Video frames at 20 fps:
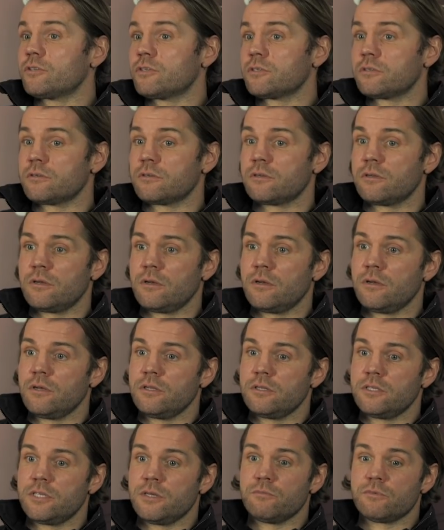it's,
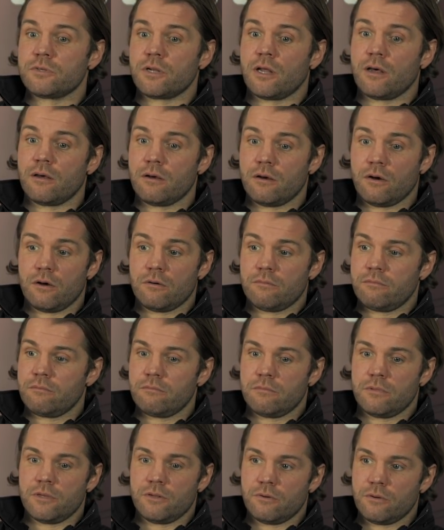teams are,
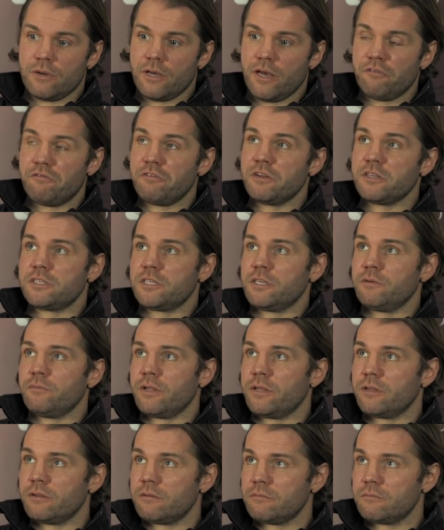you know, every team
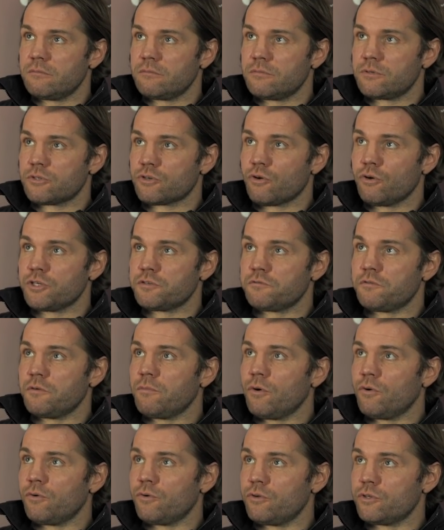in Scottish
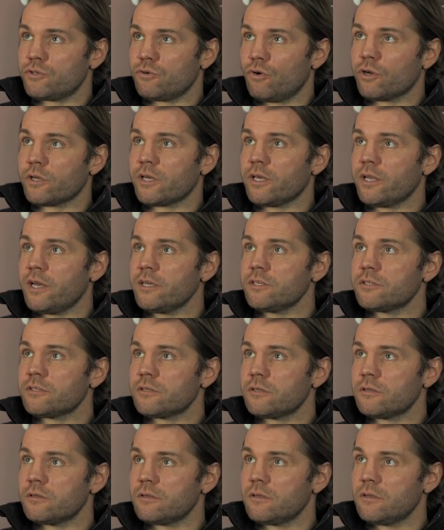football now is organised.
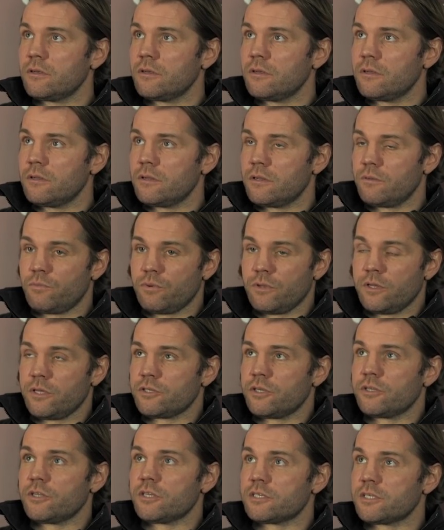The
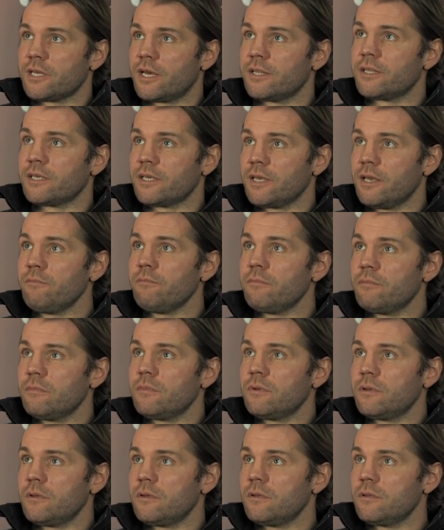players understand the game,
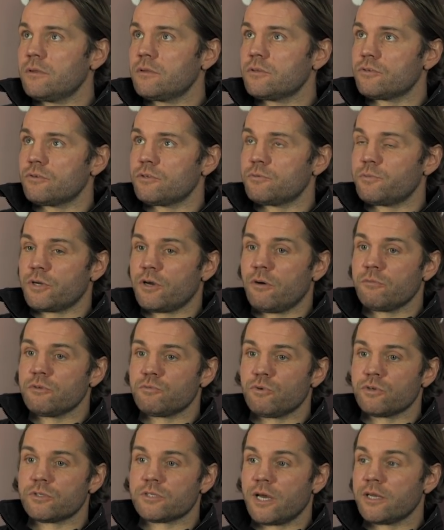so it becomes
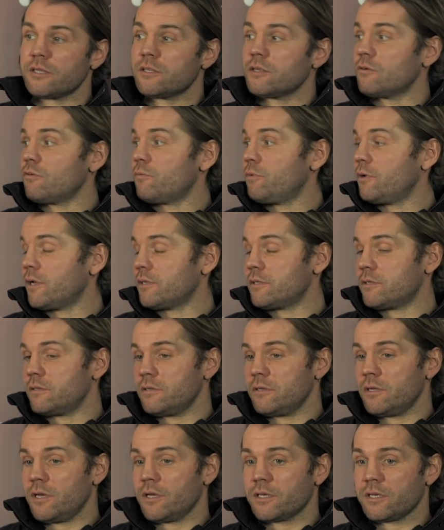more tactical. But
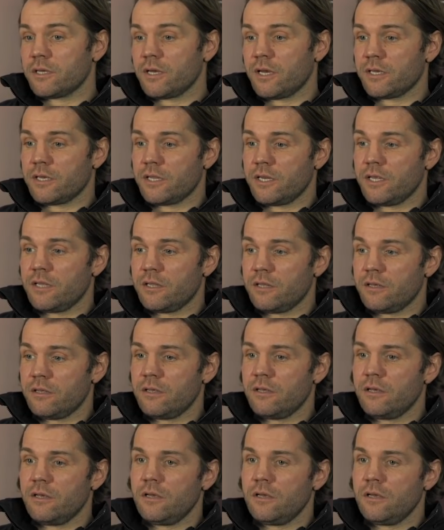yeah, I agree that